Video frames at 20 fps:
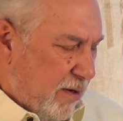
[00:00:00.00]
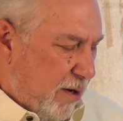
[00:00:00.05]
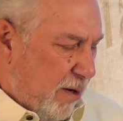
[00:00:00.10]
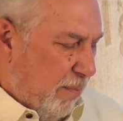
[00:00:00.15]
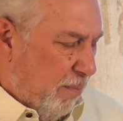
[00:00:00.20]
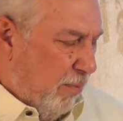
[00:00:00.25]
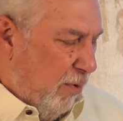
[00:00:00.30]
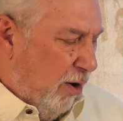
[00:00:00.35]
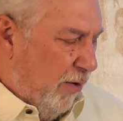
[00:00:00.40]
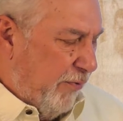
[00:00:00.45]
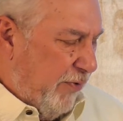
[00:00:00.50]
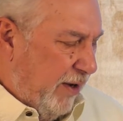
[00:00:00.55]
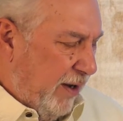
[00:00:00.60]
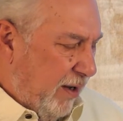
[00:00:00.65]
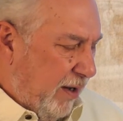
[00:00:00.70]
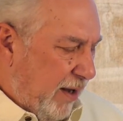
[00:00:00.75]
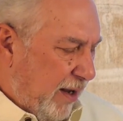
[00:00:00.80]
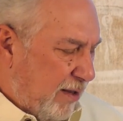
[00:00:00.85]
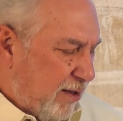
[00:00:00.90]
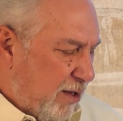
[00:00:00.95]
Murphy
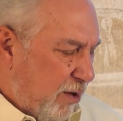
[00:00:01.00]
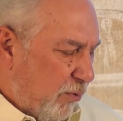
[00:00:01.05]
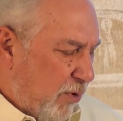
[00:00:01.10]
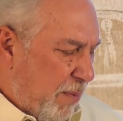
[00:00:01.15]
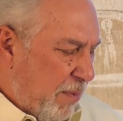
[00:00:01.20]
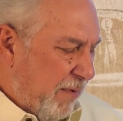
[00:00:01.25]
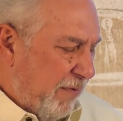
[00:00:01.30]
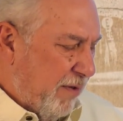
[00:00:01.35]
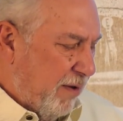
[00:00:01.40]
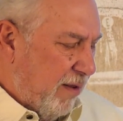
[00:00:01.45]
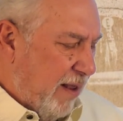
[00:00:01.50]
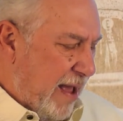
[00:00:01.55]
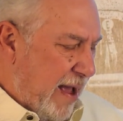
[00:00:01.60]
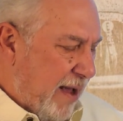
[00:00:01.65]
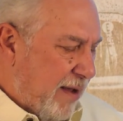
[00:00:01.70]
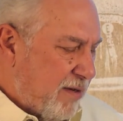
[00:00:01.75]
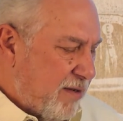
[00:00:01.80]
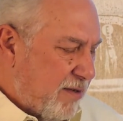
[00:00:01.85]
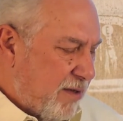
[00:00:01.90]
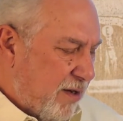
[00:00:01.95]
licked the rim of the
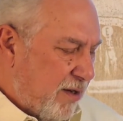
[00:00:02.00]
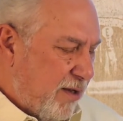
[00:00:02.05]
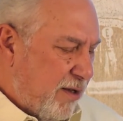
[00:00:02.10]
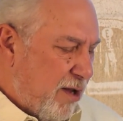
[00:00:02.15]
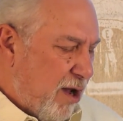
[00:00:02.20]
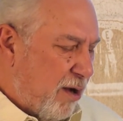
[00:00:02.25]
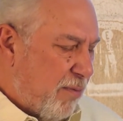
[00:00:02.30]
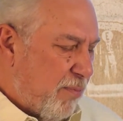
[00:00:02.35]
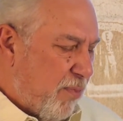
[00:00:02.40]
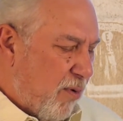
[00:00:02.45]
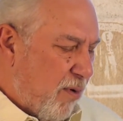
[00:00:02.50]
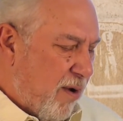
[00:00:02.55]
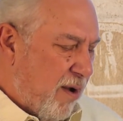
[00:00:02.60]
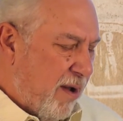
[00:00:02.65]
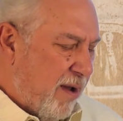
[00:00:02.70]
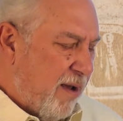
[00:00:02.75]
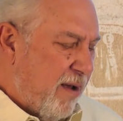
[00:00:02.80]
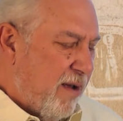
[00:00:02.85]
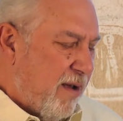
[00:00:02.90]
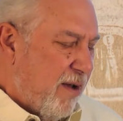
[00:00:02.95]
glass as a young
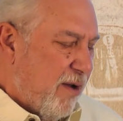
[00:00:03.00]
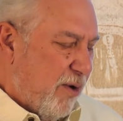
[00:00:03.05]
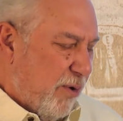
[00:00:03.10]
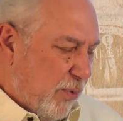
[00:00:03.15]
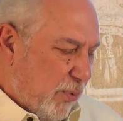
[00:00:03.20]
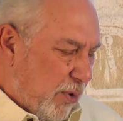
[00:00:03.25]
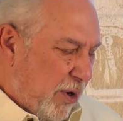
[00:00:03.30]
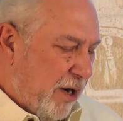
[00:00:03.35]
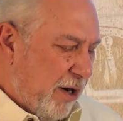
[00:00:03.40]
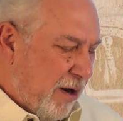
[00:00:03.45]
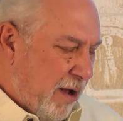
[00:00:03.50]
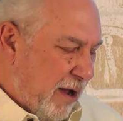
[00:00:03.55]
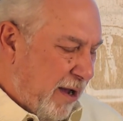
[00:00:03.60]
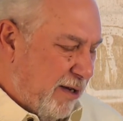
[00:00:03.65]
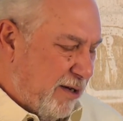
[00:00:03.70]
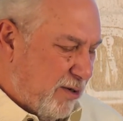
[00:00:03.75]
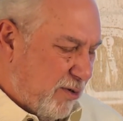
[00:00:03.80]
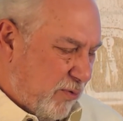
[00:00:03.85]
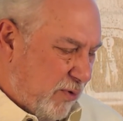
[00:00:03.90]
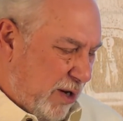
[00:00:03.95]
boy would an
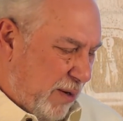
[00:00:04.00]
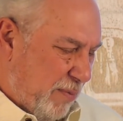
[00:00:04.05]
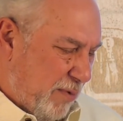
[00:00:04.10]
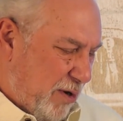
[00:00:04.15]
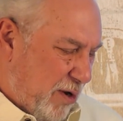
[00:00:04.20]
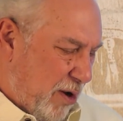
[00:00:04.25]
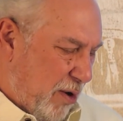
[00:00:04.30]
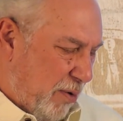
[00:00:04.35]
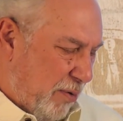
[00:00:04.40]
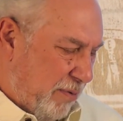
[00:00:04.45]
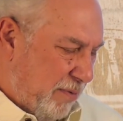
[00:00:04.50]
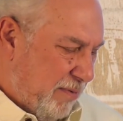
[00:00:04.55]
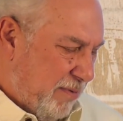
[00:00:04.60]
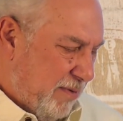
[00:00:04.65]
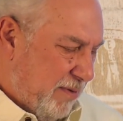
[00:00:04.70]
ice cream cone.